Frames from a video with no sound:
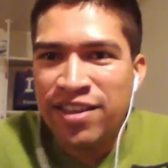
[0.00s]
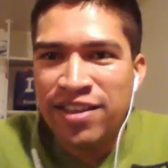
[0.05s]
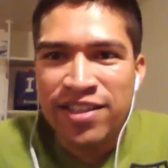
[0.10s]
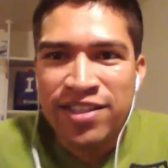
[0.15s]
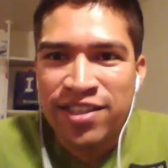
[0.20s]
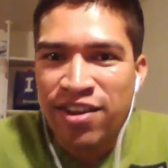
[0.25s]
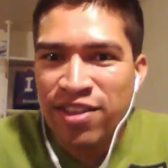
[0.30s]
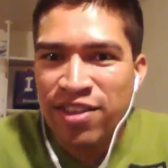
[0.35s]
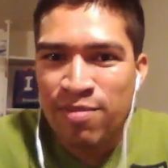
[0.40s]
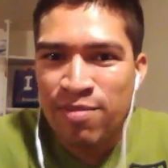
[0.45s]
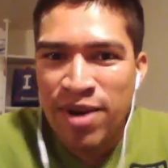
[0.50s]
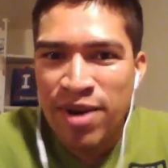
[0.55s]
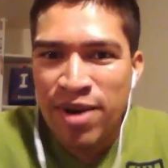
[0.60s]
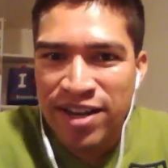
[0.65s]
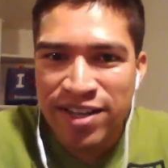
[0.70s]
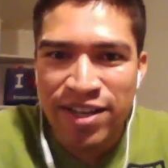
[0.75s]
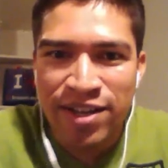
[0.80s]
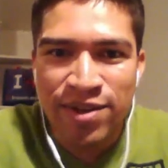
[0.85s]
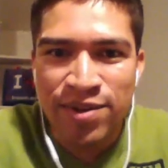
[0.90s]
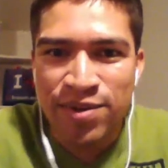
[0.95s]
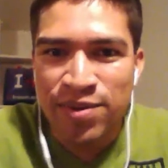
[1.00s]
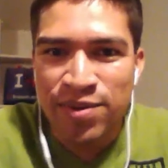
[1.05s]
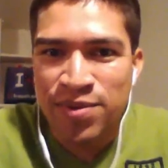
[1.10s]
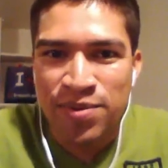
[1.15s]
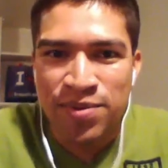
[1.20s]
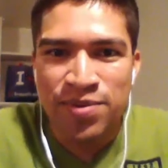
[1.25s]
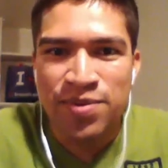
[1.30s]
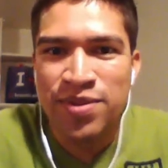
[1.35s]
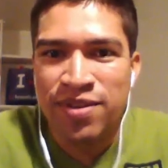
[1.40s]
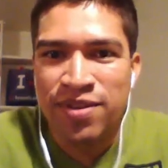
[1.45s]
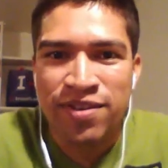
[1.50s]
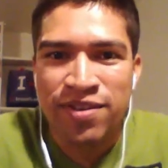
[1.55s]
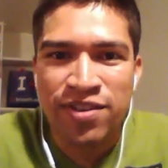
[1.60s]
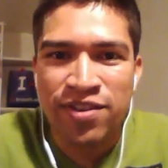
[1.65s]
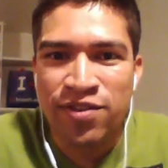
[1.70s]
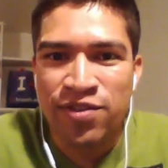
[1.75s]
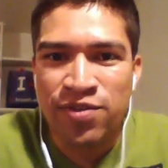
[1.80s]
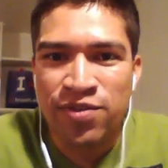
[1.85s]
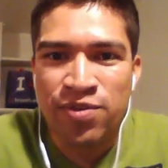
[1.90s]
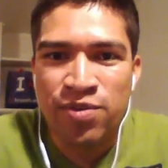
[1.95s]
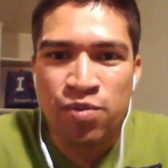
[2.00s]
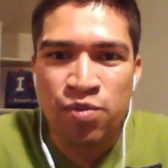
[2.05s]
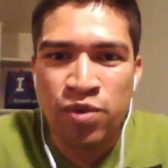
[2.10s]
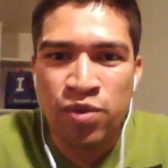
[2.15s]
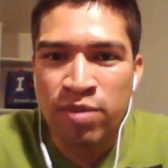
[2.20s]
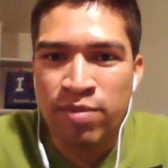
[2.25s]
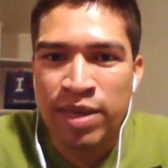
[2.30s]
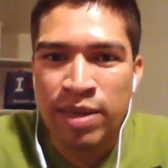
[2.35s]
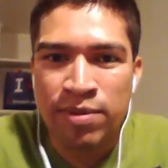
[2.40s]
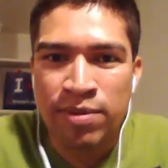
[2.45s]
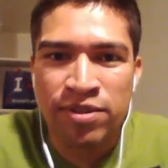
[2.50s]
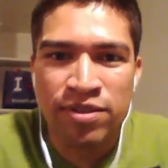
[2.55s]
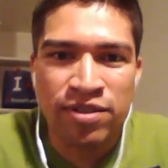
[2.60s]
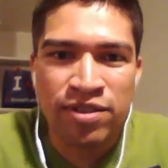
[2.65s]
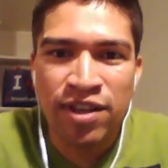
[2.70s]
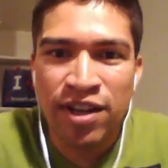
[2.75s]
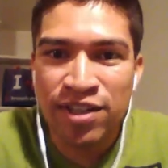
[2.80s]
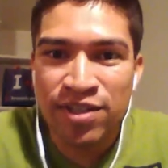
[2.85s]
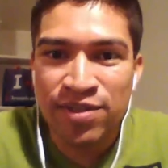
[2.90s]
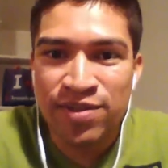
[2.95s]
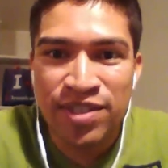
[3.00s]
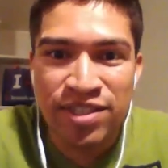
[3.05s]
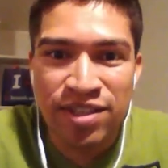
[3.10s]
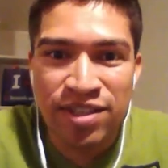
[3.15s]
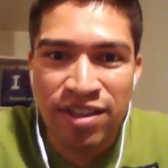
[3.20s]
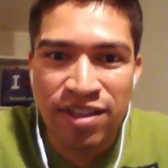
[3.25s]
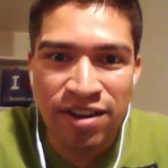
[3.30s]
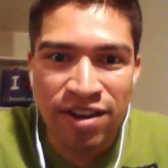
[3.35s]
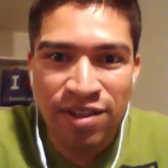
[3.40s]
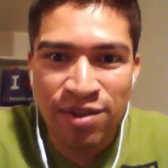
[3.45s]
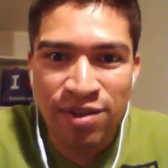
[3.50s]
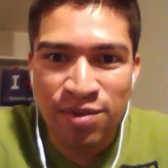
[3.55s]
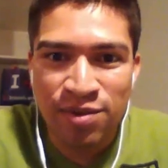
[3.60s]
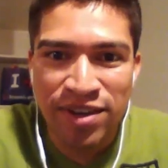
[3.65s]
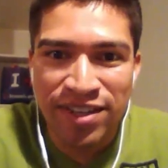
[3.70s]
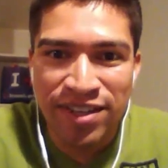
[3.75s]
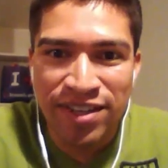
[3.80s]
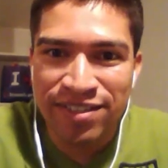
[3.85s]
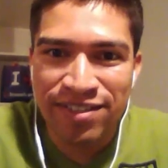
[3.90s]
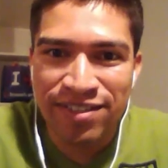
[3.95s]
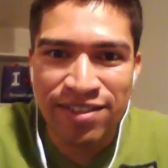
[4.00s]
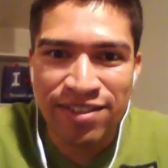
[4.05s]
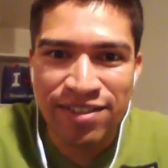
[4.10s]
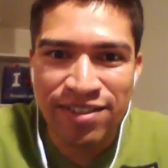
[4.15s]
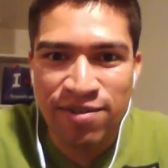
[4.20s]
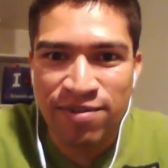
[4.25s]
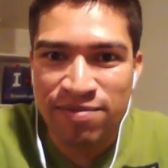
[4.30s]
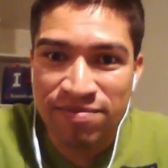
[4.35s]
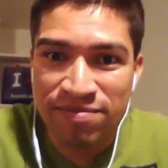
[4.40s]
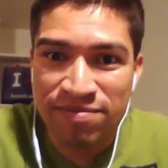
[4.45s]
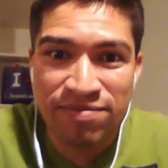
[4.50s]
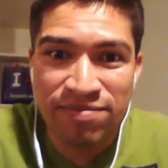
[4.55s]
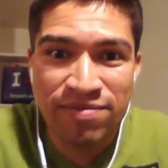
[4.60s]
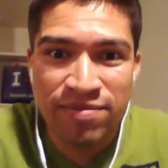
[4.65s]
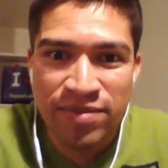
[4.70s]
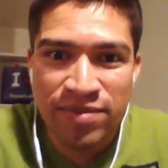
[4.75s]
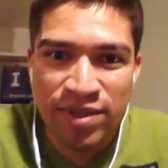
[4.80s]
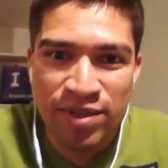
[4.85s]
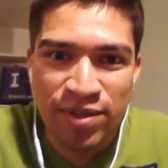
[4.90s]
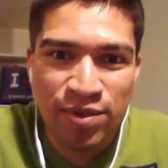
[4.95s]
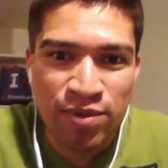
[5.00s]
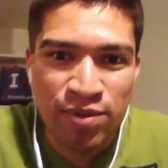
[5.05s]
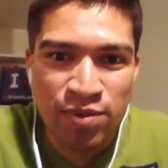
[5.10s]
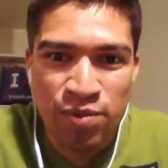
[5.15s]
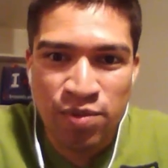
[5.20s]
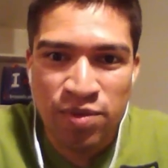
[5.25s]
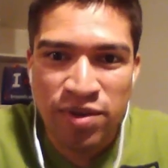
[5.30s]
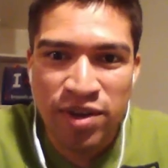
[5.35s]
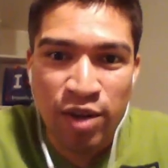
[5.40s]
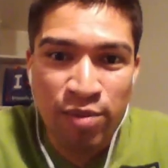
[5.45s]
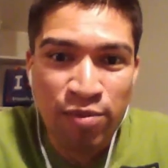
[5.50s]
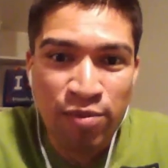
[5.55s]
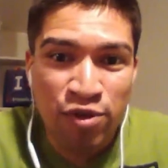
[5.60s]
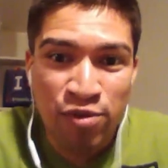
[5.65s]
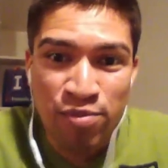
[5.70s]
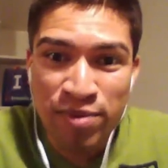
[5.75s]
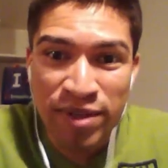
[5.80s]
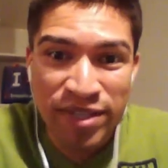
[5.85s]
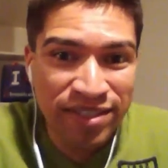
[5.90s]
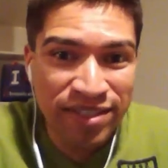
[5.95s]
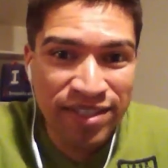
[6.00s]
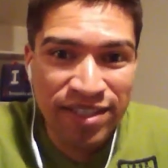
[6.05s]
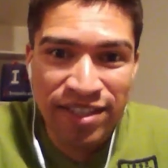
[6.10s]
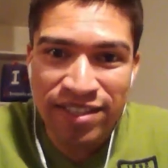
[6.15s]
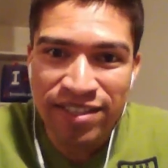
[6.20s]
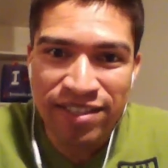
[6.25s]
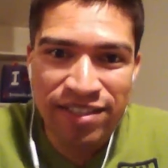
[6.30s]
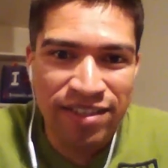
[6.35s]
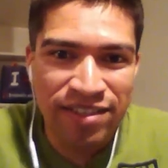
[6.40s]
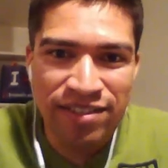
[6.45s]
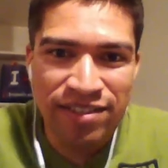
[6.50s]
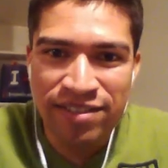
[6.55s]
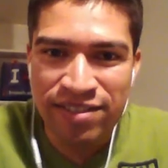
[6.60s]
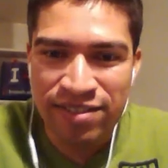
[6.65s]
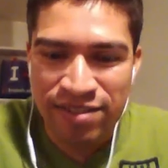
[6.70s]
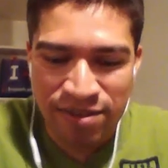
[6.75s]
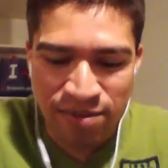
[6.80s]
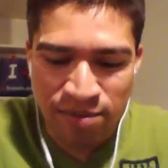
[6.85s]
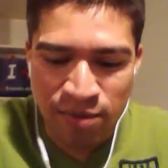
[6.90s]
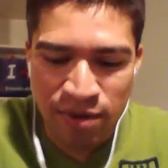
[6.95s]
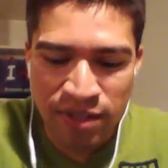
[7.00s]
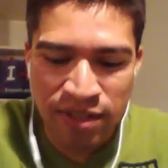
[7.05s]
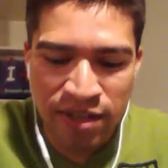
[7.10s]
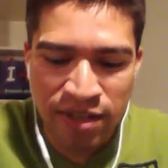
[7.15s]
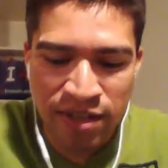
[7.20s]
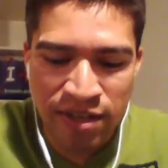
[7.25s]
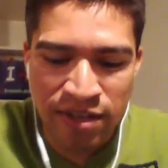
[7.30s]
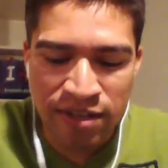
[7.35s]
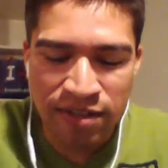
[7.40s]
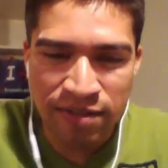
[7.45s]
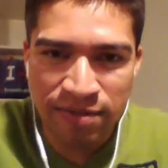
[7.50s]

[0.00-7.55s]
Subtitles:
South America who wouldn't be able to talk to each other otherwise. So it could help for business and whatnot.